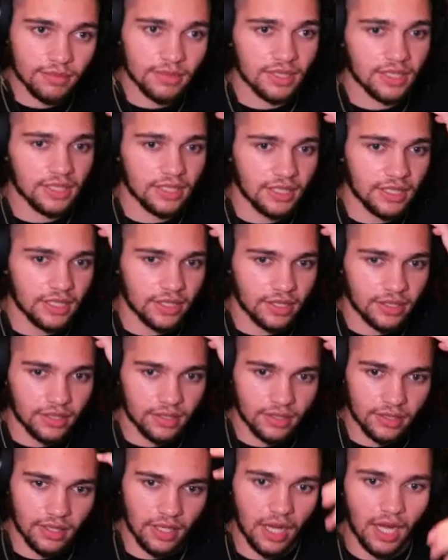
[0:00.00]
in here.
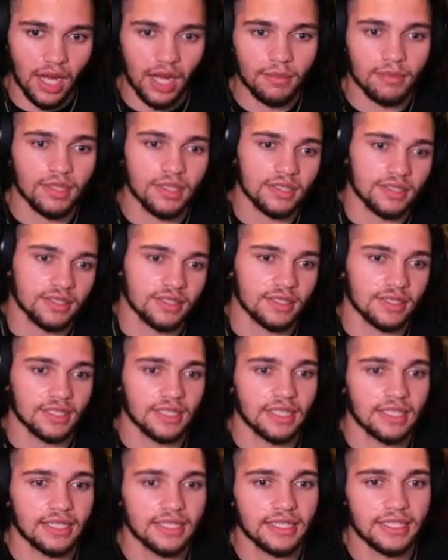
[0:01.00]
I'm gonna
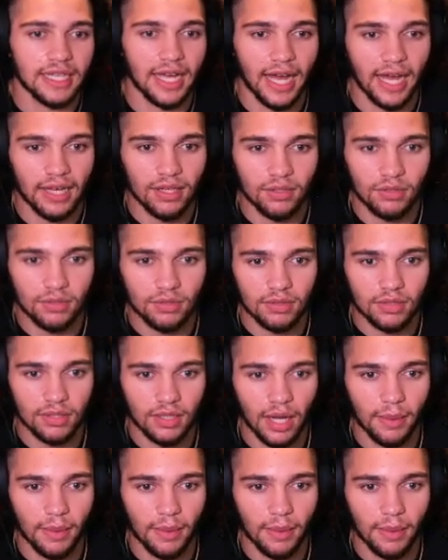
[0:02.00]
skedaddle.